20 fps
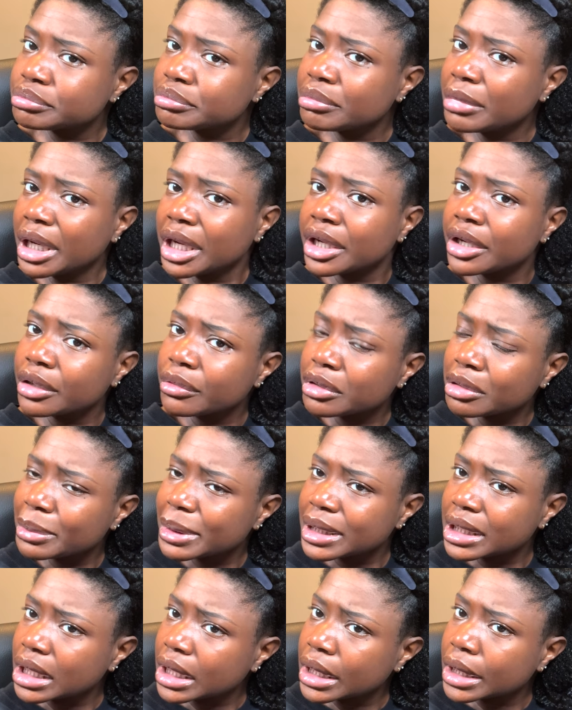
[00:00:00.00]
my hair would have
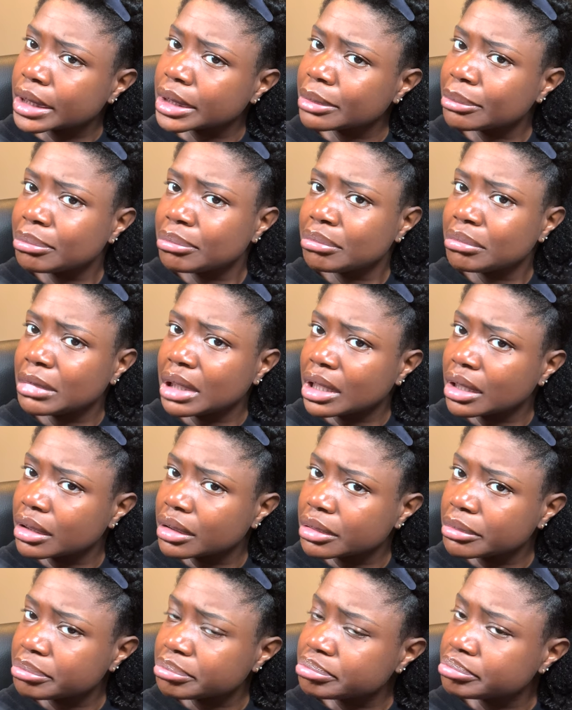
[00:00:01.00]
been like,
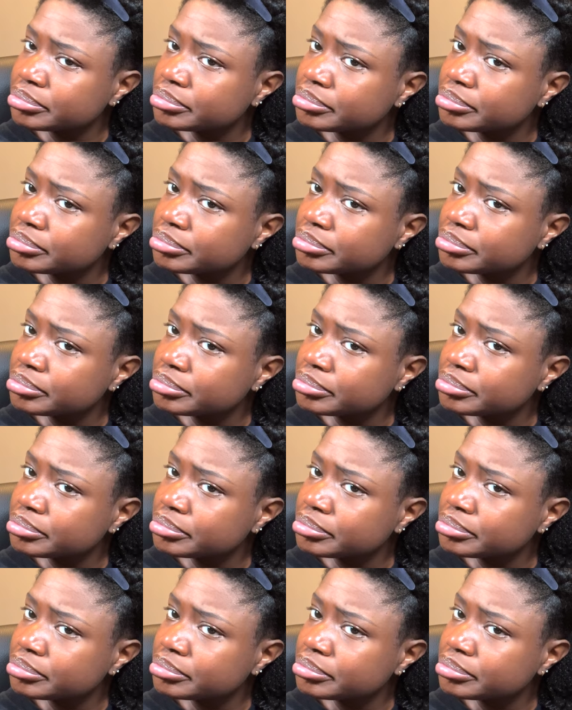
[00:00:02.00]
ma'am,